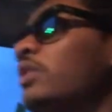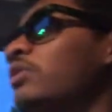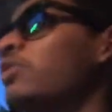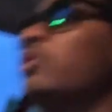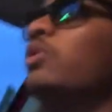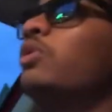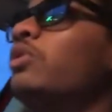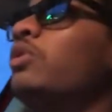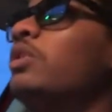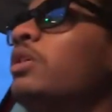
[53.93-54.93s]

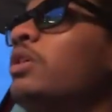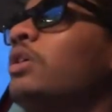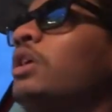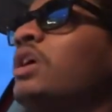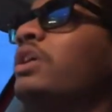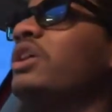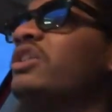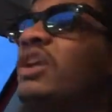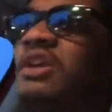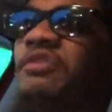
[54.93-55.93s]
So
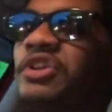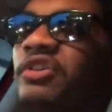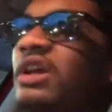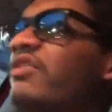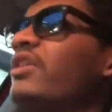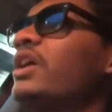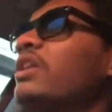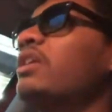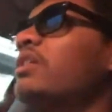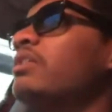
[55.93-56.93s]
there's heavy traffic
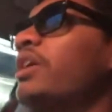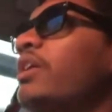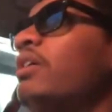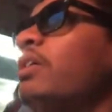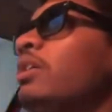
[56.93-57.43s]
at that side.